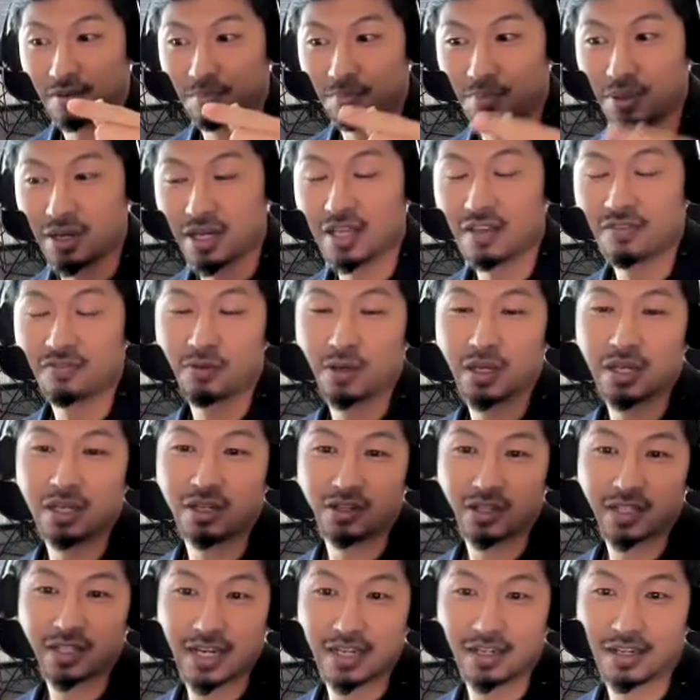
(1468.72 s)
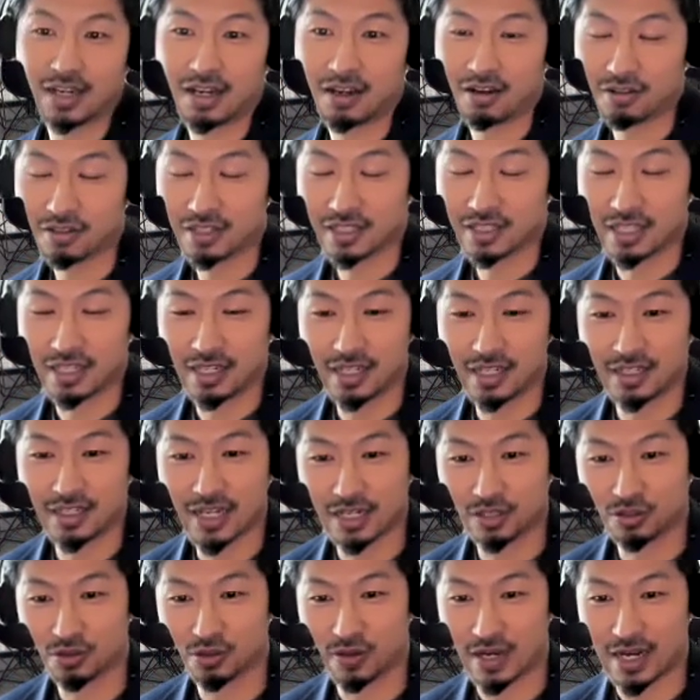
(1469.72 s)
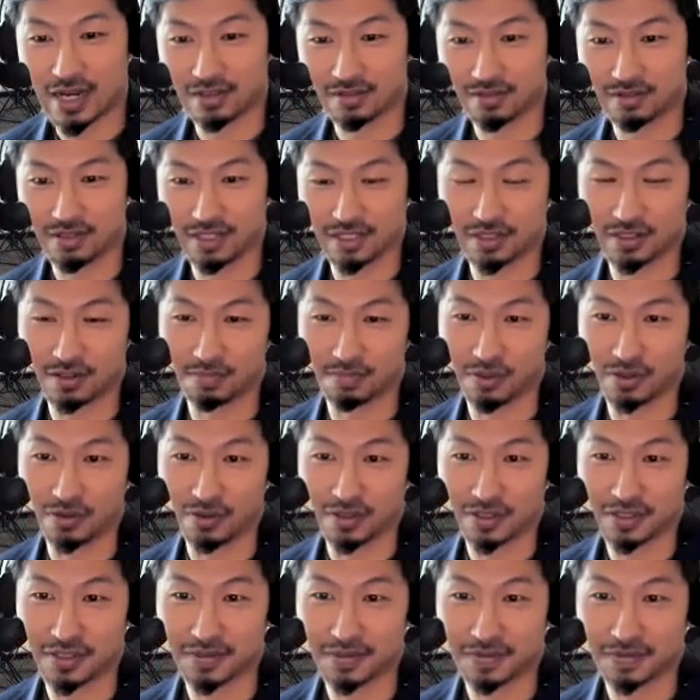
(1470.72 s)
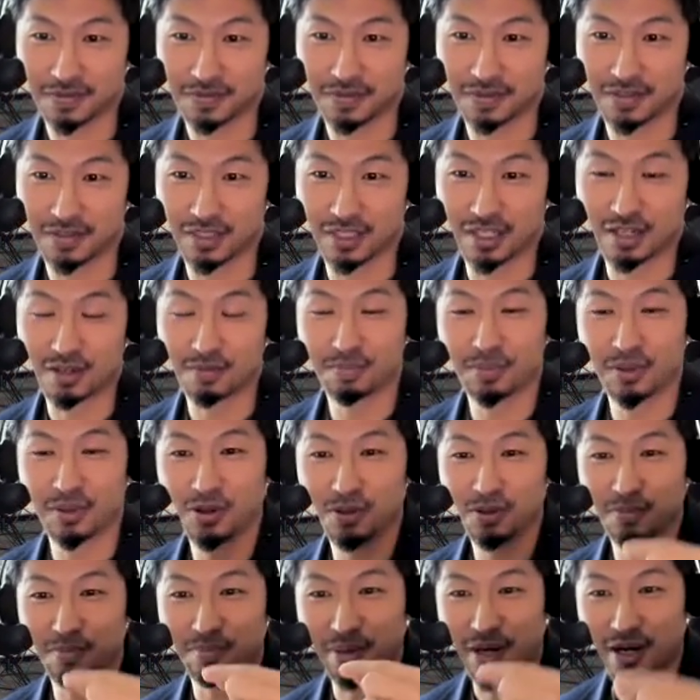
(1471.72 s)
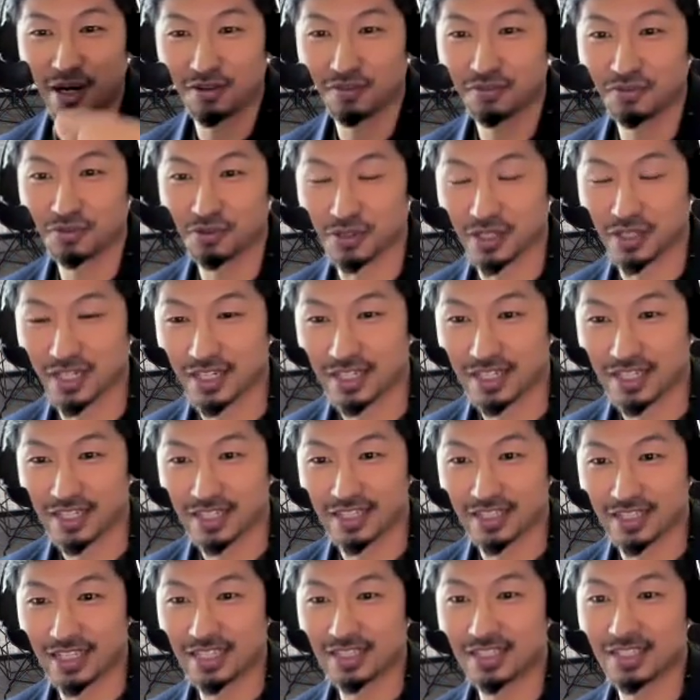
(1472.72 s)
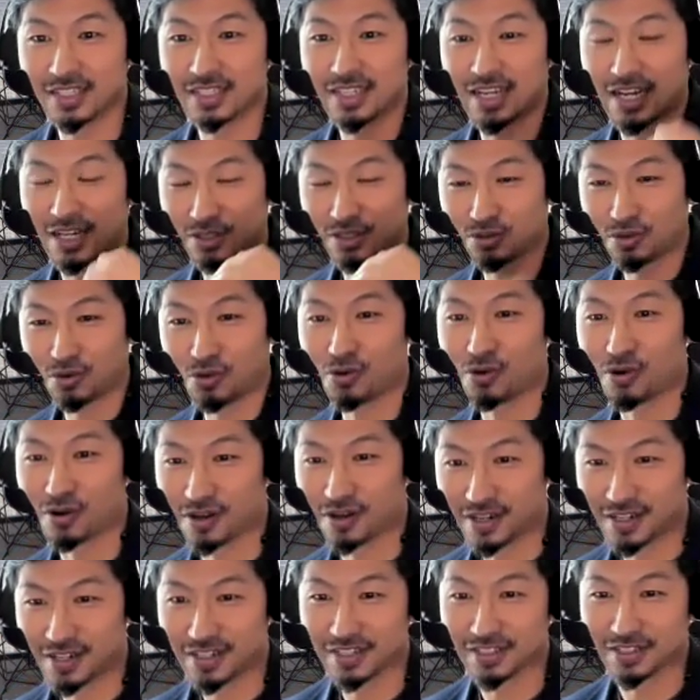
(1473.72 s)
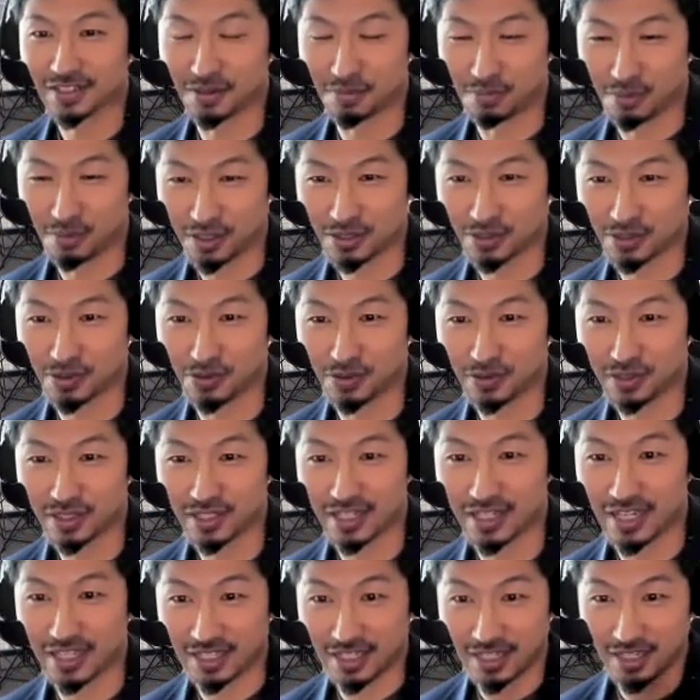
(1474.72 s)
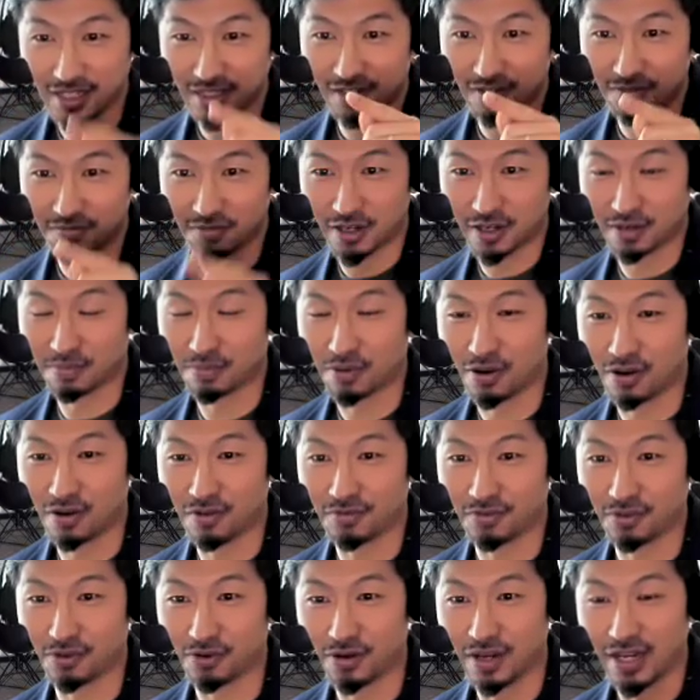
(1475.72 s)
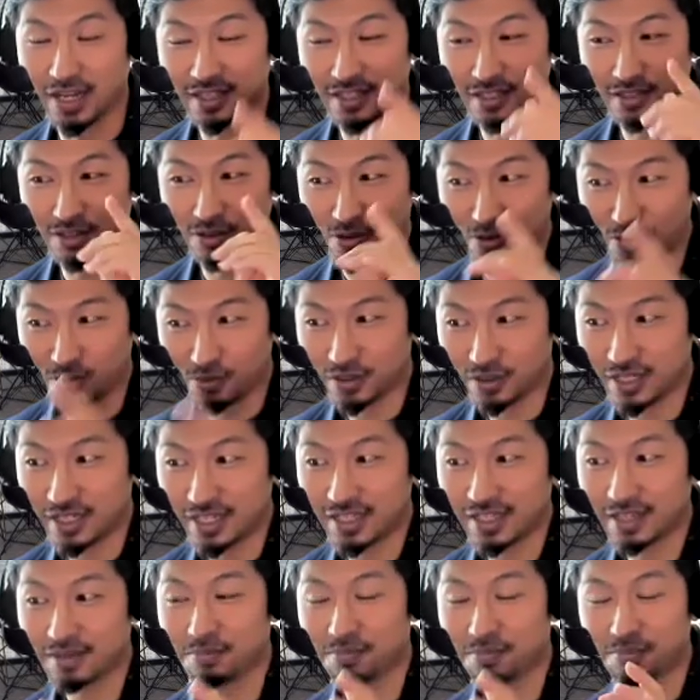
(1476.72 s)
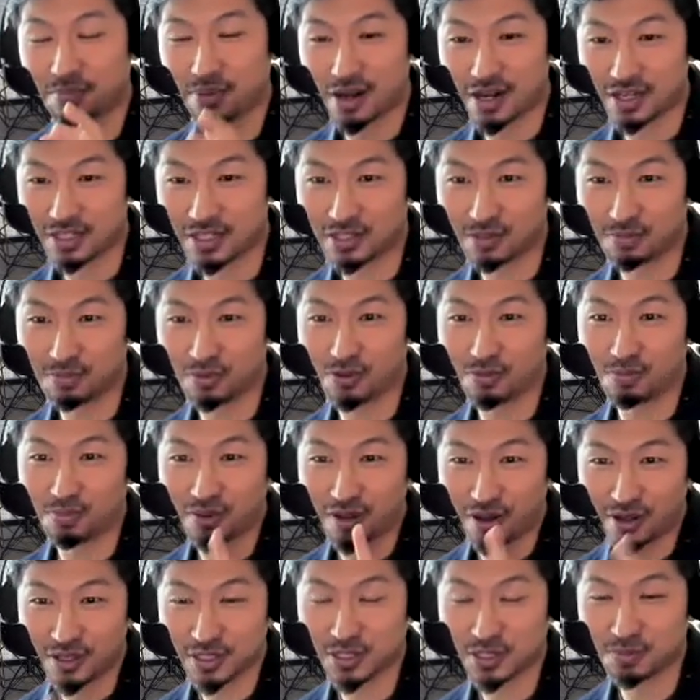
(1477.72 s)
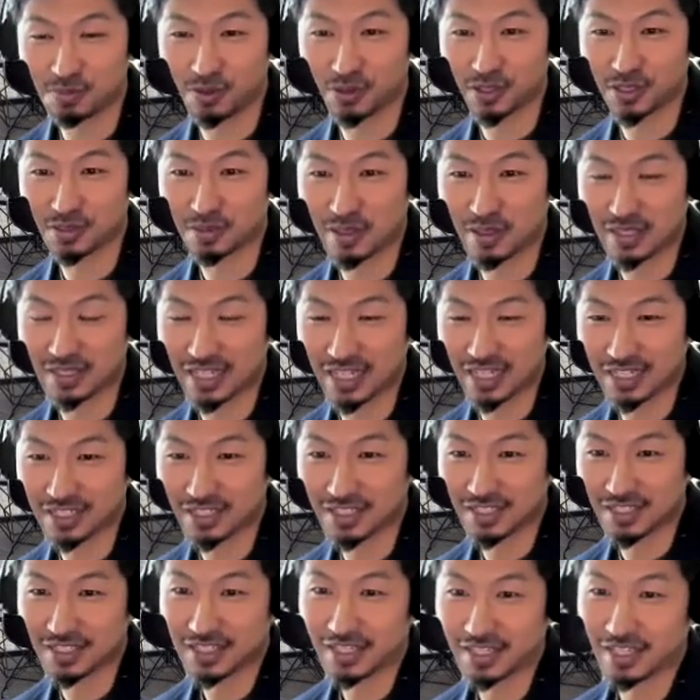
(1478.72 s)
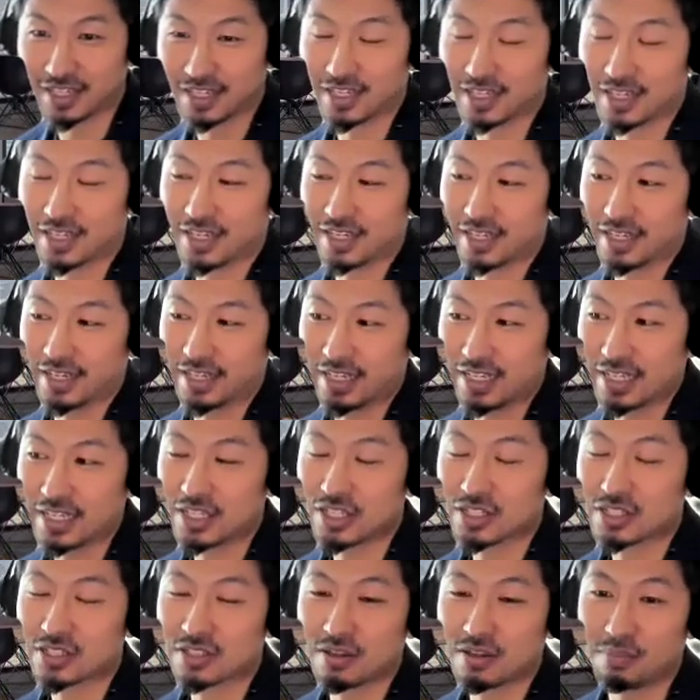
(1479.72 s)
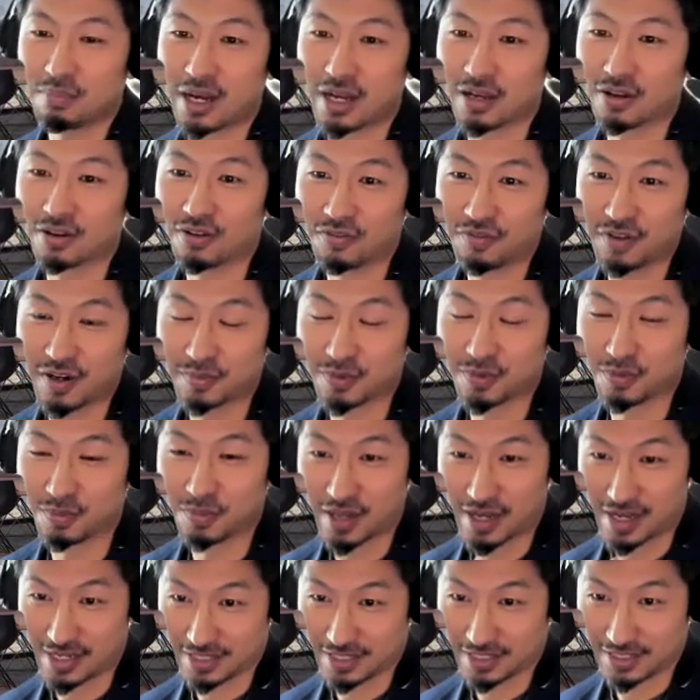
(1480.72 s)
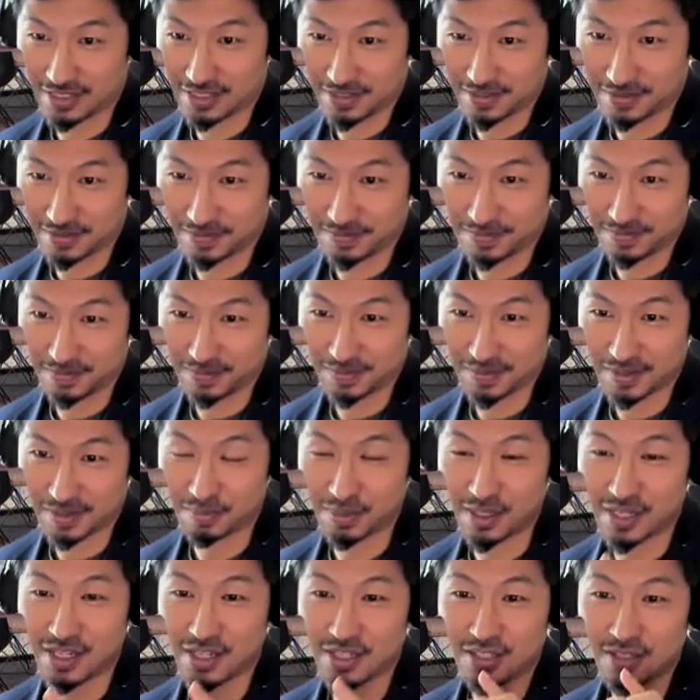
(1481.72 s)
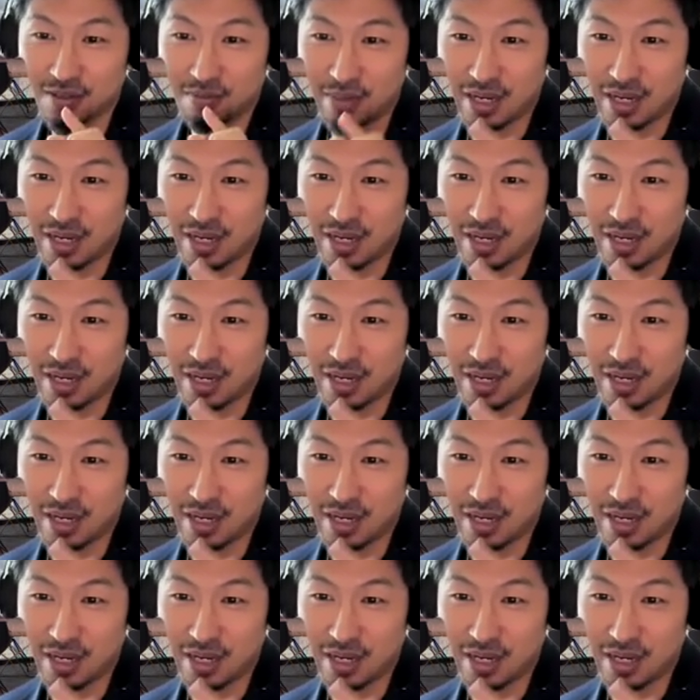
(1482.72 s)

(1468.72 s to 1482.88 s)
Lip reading: But if we look at how the elite natural athletes are built, they're built barefooted. They did not torn their muscles, and yet they're very powerful. And then the only possible plausible explanation is the myofibroblast, because the